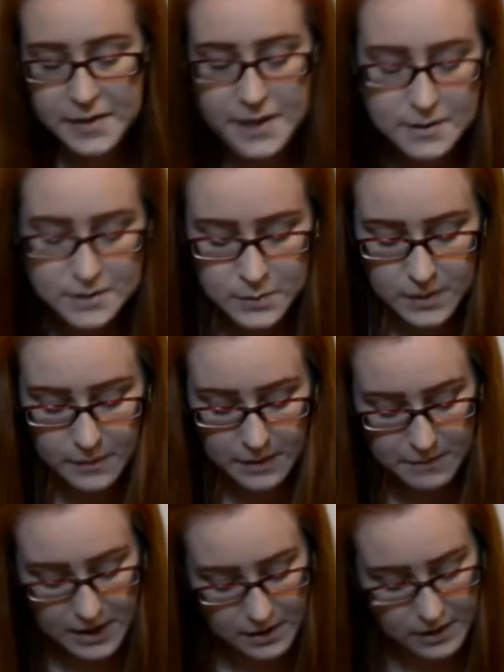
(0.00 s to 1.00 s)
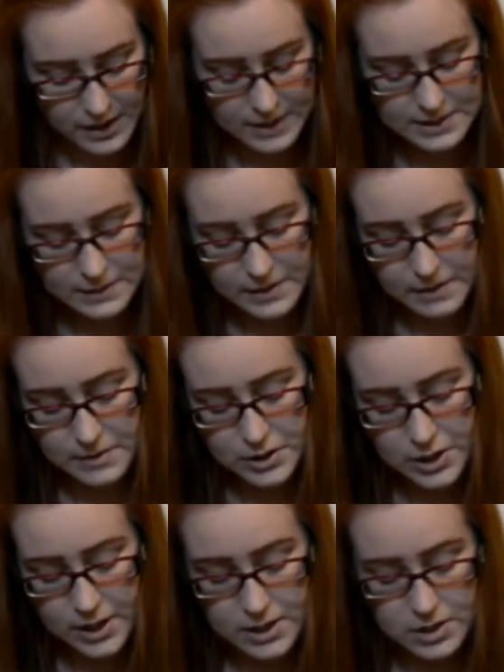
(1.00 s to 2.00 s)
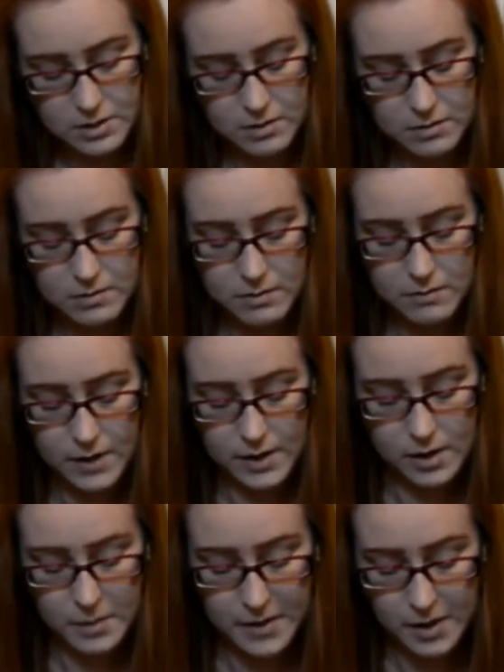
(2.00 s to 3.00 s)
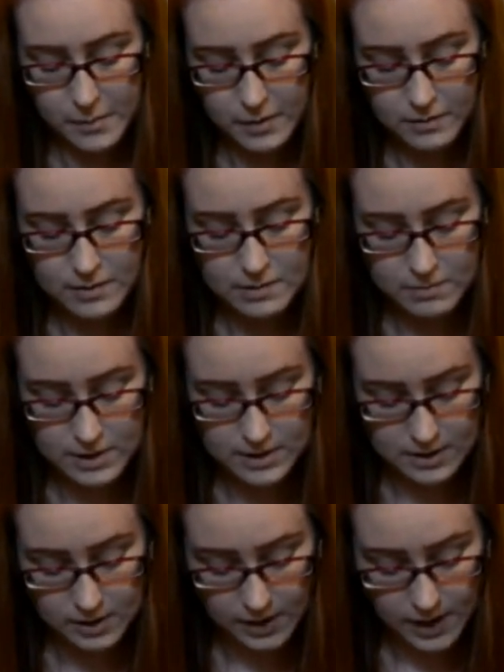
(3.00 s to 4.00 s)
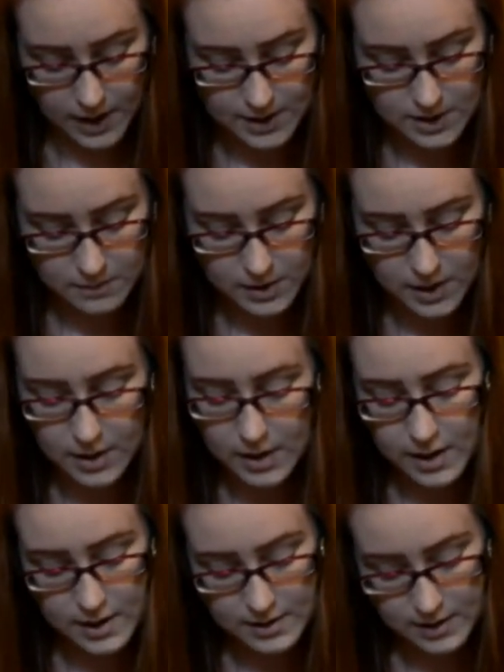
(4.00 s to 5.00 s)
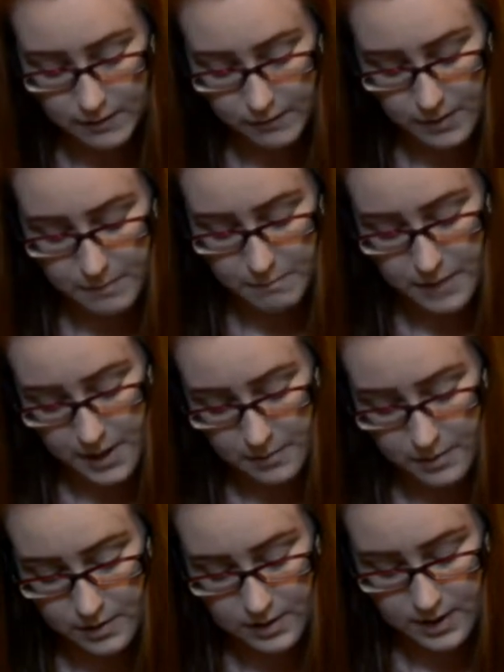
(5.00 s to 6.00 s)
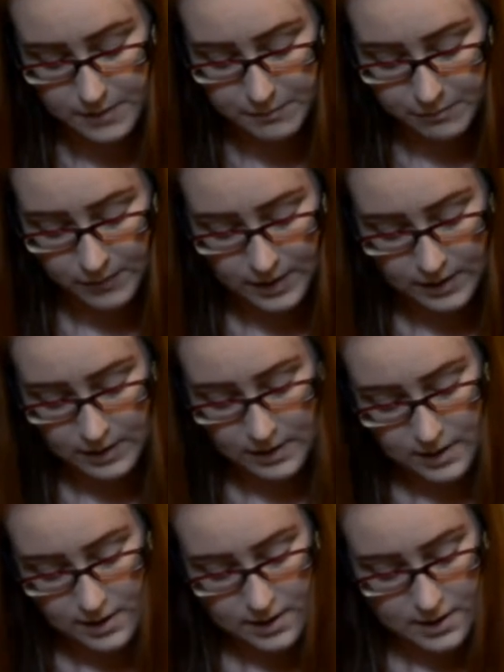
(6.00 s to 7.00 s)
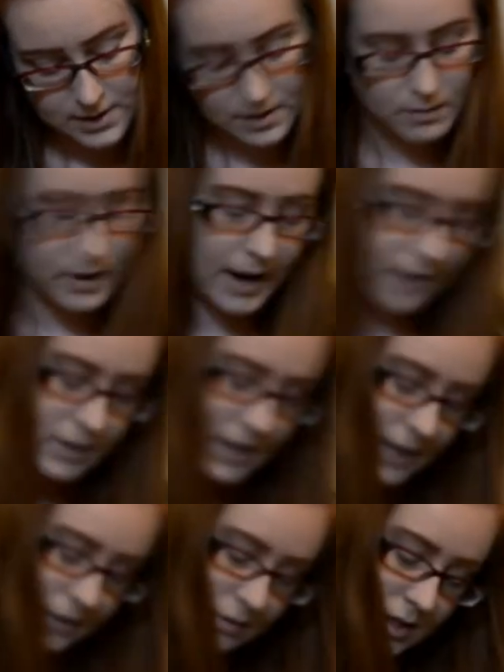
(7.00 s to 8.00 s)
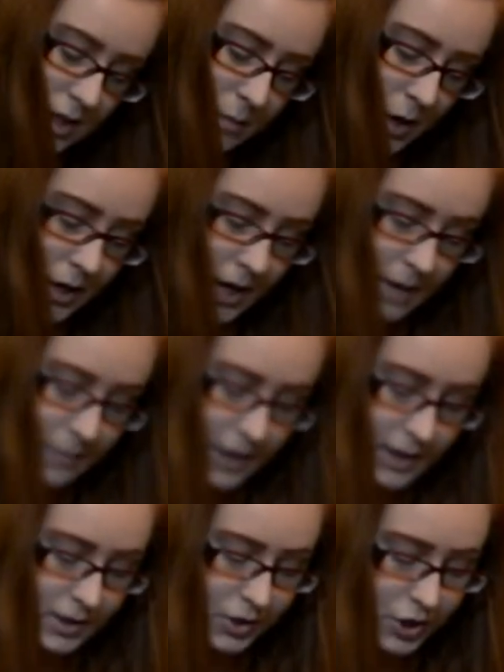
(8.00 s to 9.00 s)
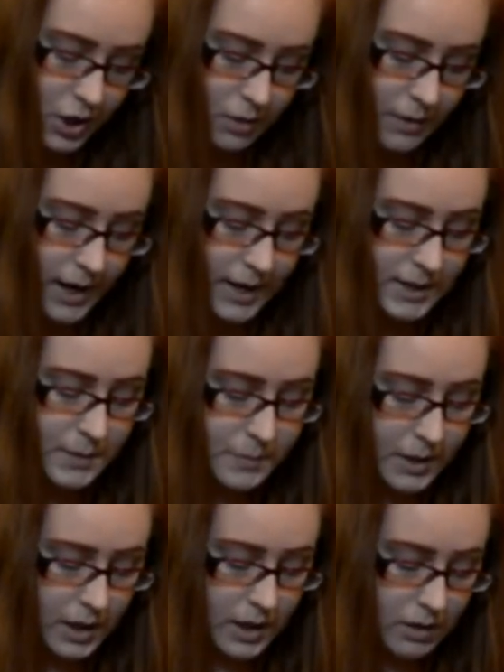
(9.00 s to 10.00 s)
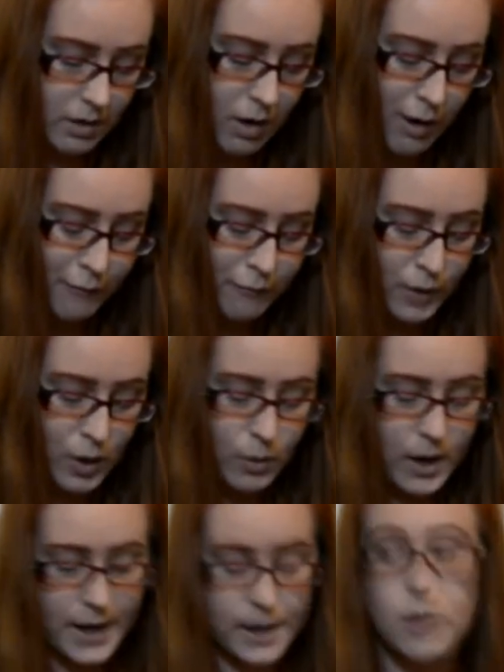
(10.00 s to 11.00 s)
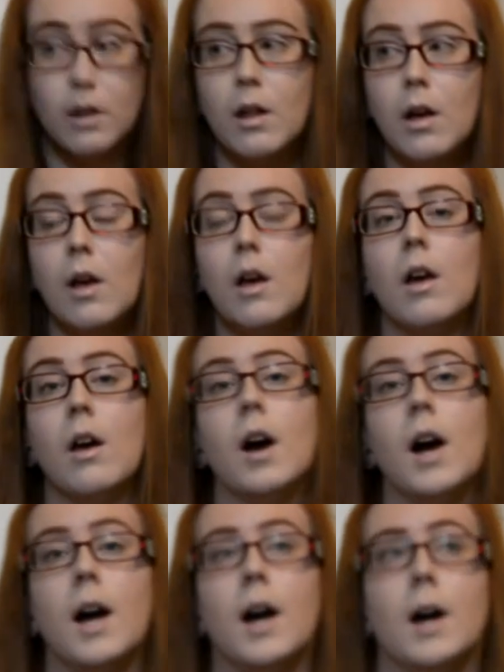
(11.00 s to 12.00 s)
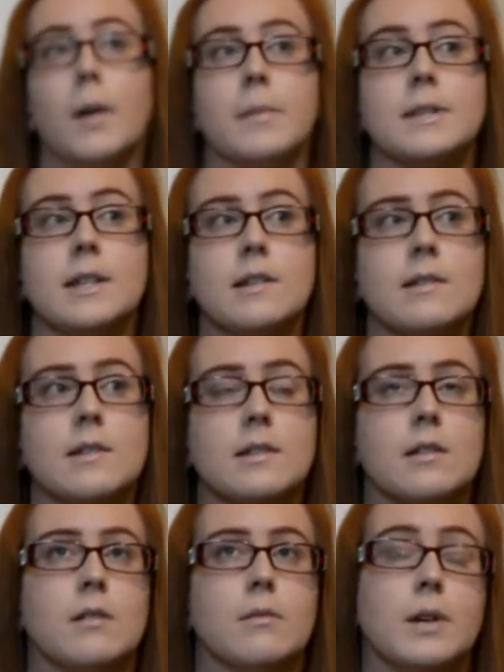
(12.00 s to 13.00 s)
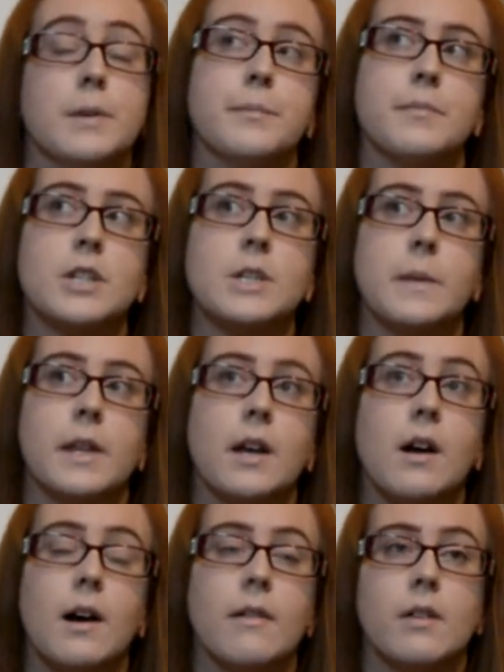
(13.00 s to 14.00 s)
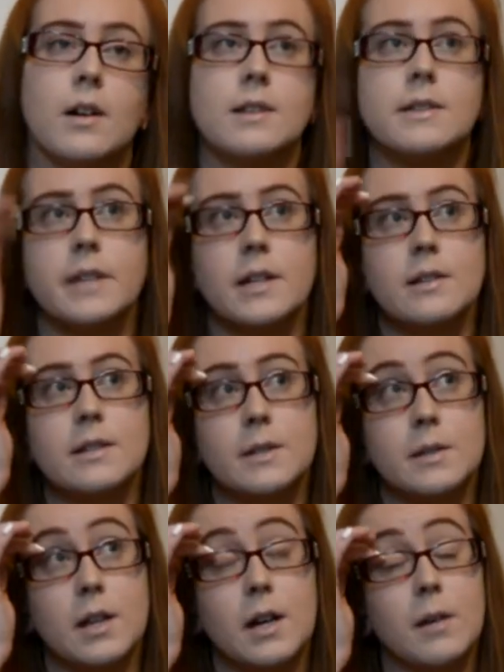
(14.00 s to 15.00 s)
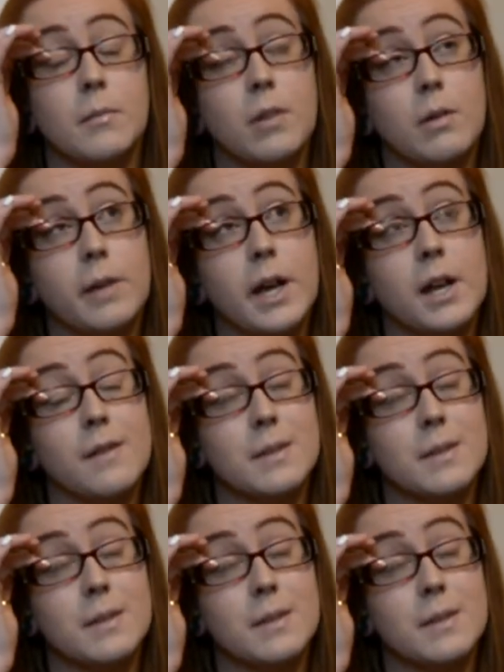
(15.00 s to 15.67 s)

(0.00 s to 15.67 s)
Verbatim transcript: That was one of my main things when I was trying to find her pair of boots, was that they had to be easy for me to put on. So I haven't taken those to the barn yet because Jo has been off for a while, um, since, well, she's been like off and on since um, probably end of